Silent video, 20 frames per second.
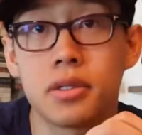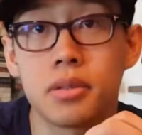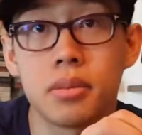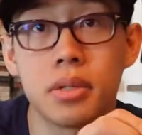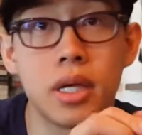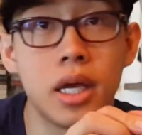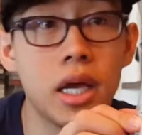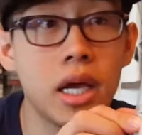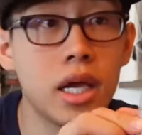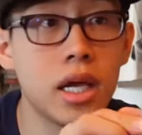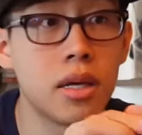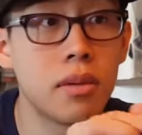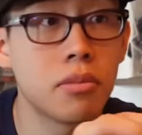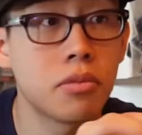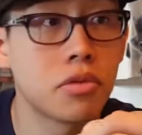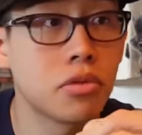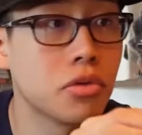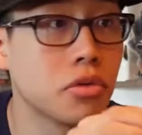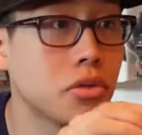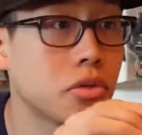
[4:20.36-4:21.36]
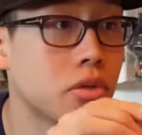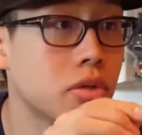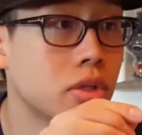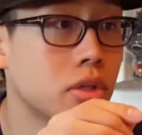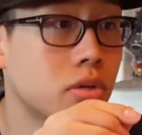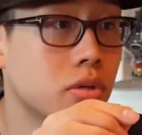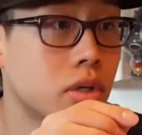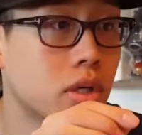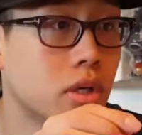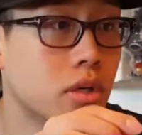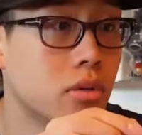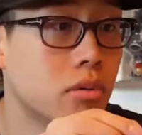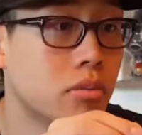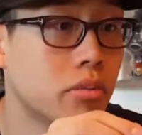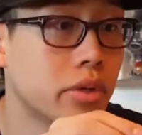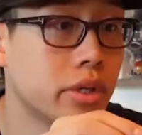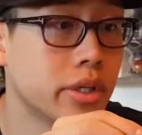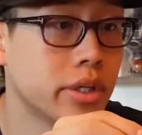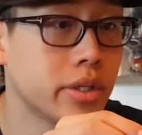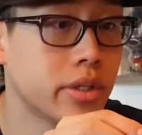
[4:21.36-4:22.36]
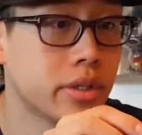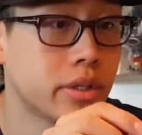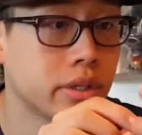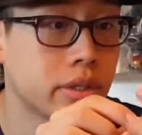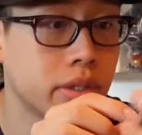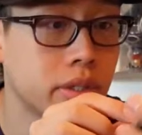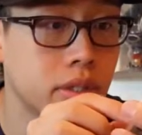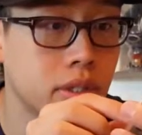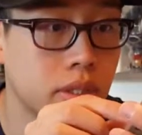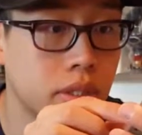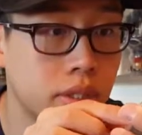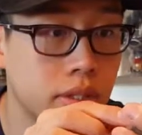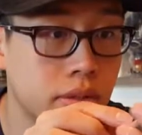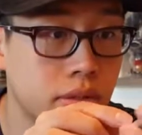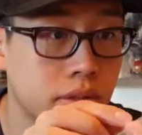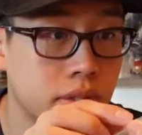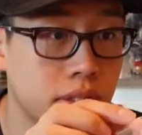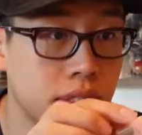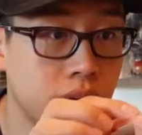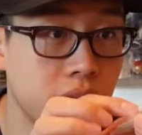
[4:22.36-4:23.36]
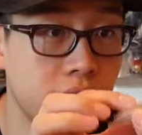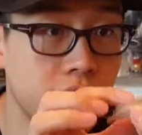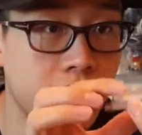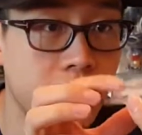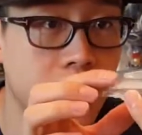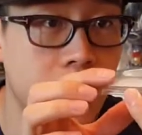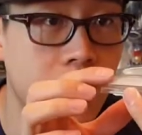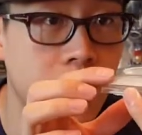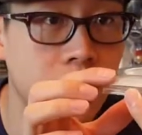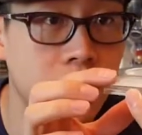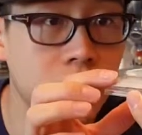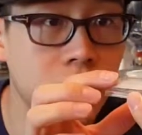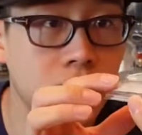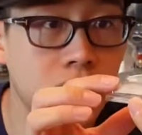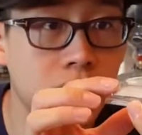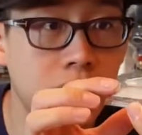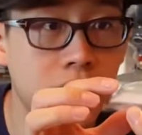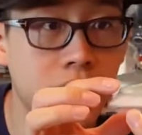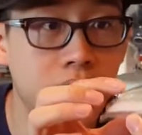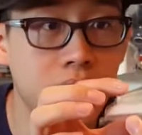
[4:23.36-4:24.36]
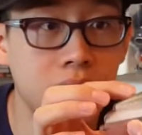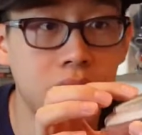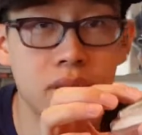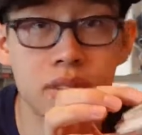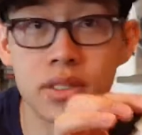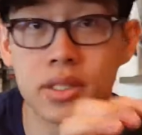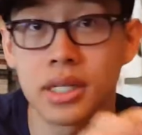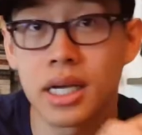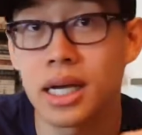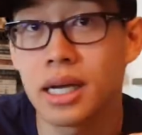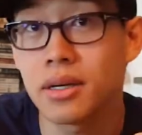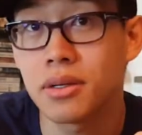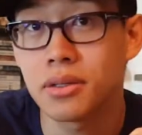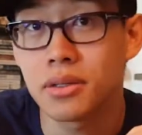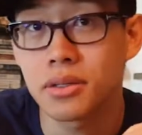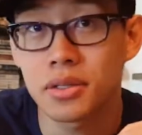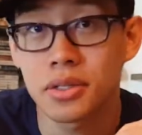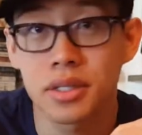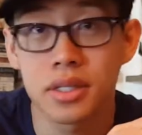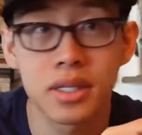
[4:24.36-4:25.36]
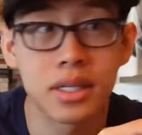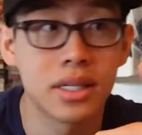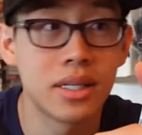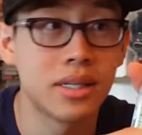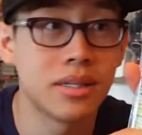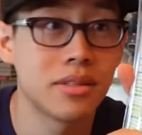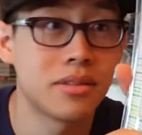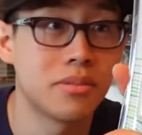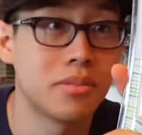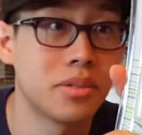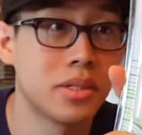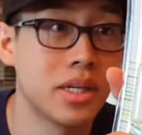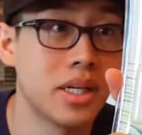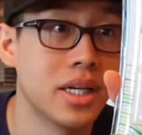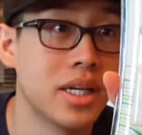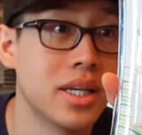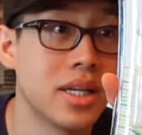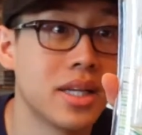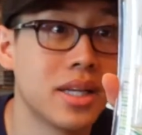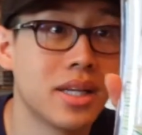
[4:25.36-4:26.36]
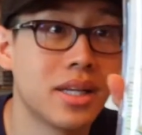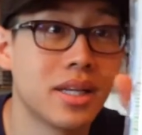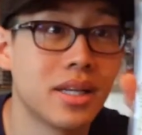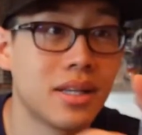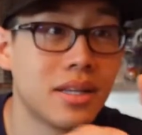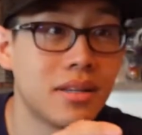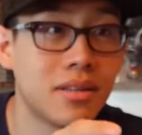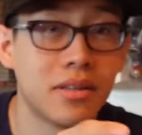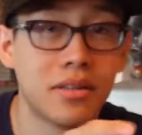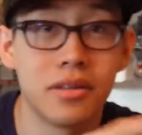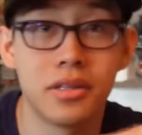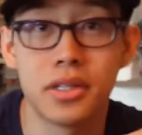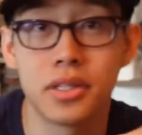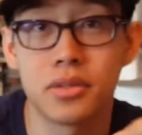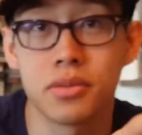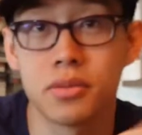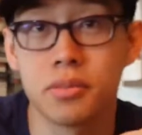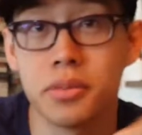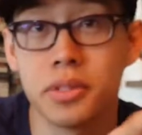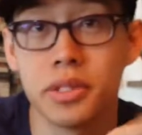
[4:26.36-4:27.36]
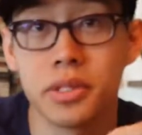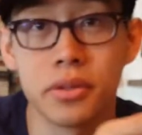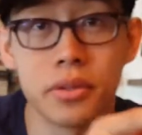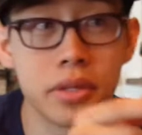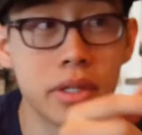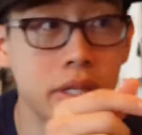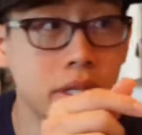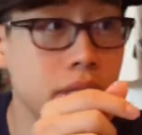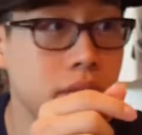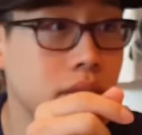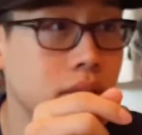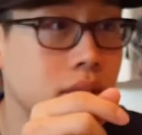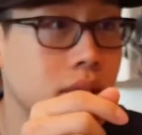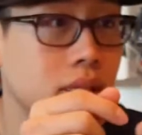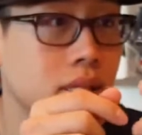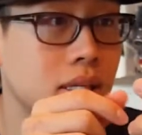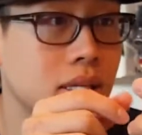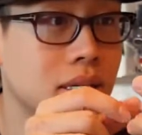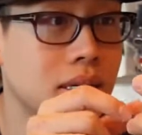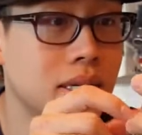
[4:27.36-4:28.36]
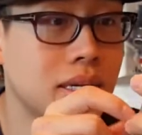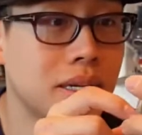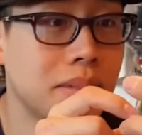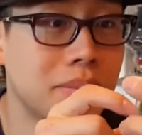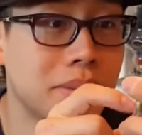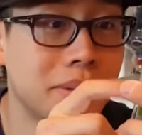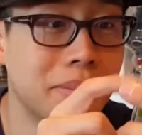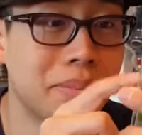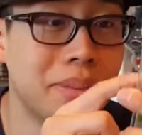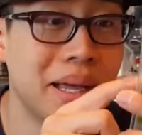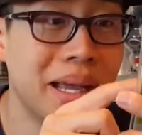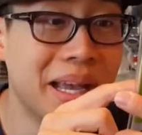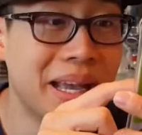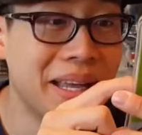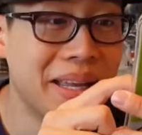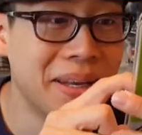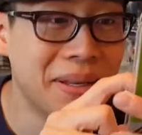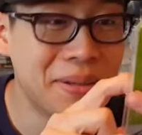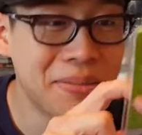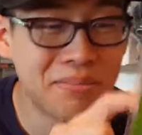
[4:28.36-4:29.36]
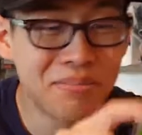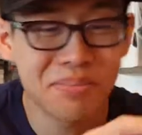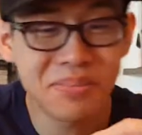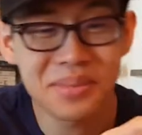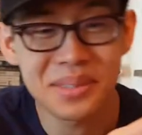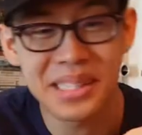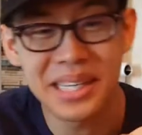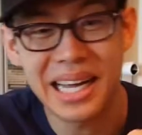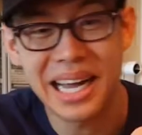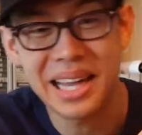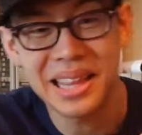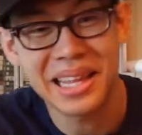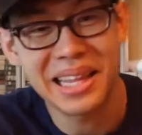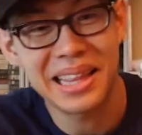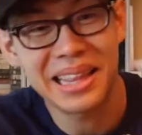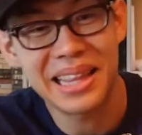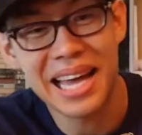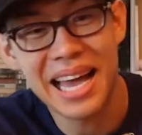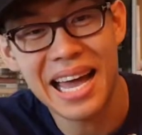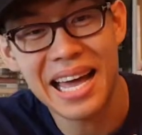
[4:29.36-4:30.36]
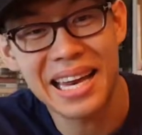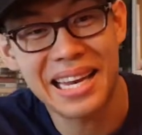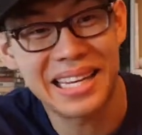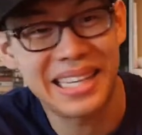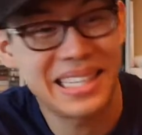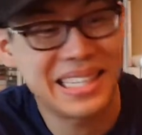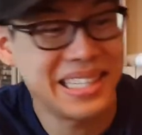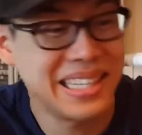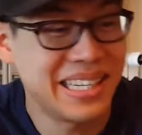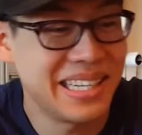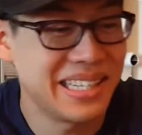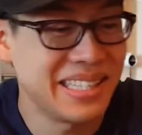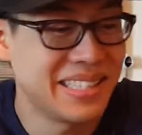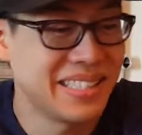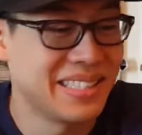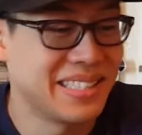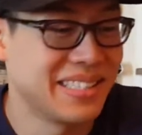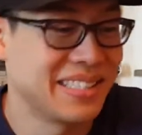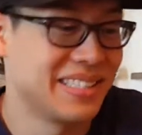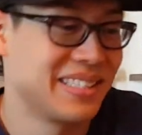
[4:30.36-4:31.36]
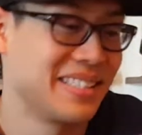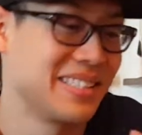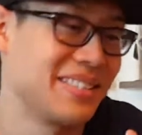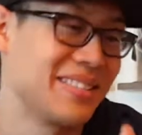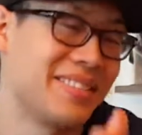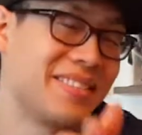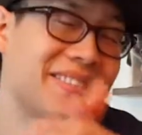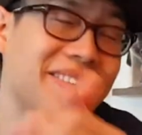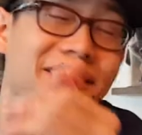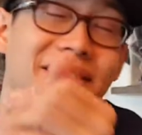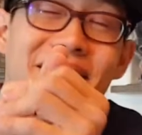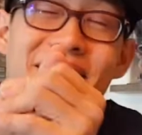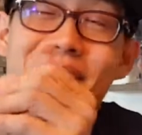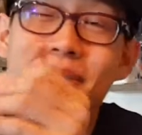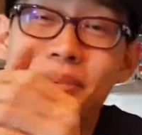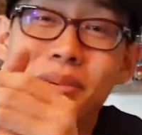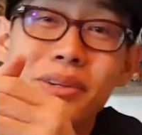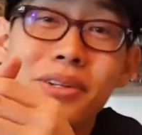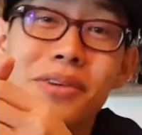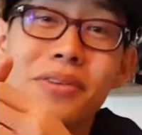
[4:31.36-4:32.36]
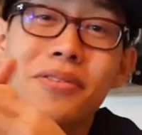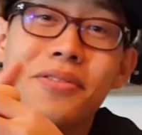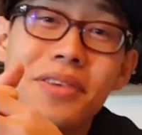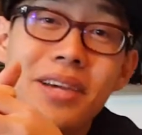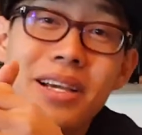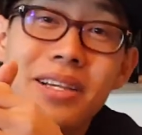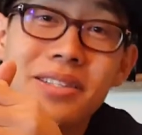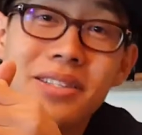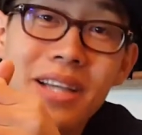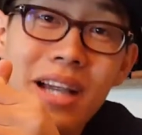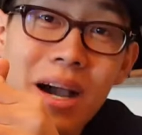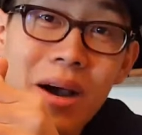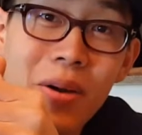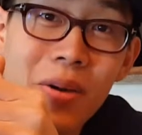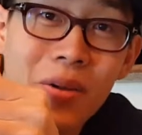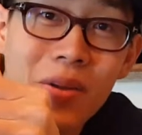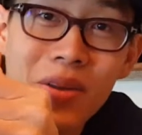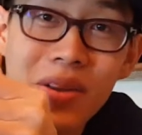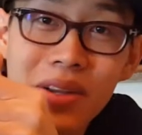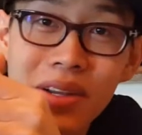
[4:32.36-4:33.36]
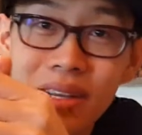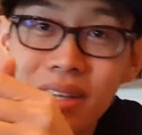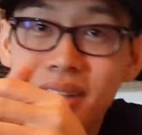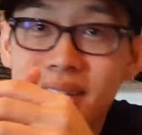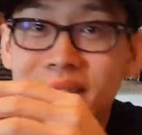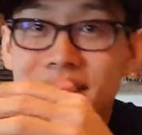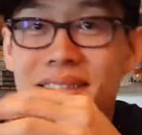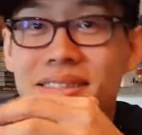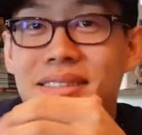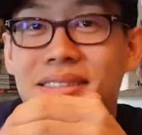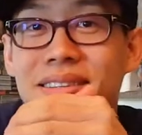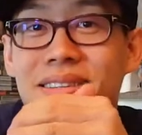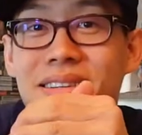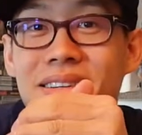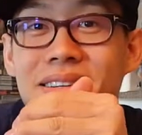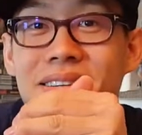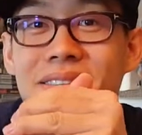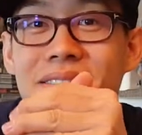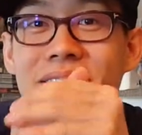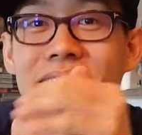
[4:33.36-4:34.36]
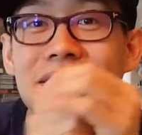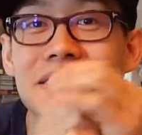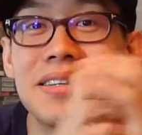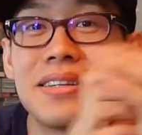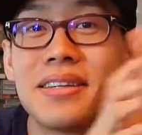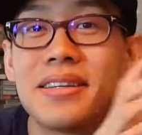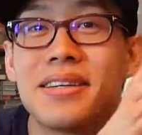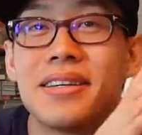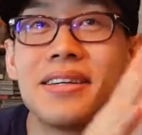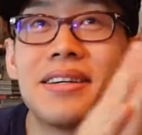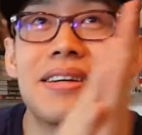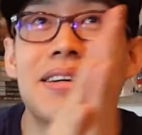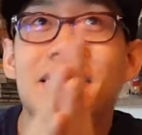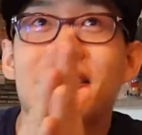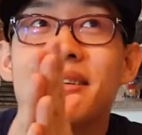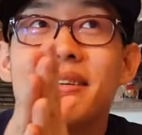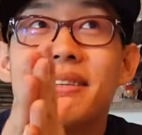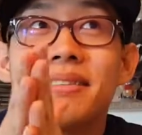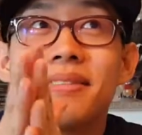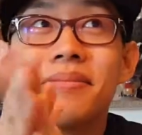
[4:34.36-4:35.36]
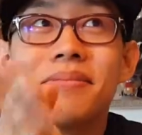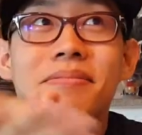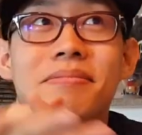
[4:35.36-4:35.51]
games, or you wanted to bring your save files to somebody else's house to play, then this would be your thing. But man, I think that it really phased out, because